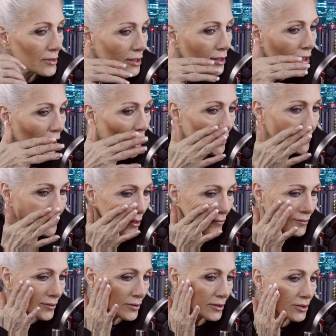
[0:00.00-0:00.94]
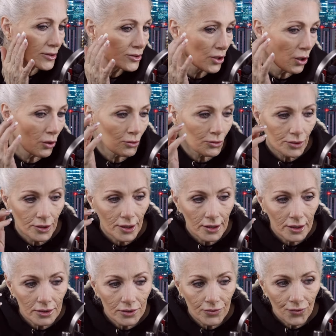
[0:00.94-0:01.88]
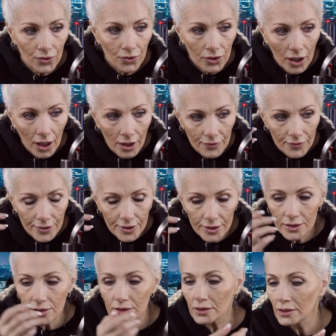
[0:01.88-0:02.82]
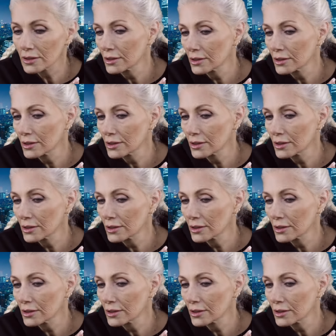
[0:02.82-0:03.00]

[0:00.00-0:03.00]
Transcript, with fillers: I definitely don't think it's full coverage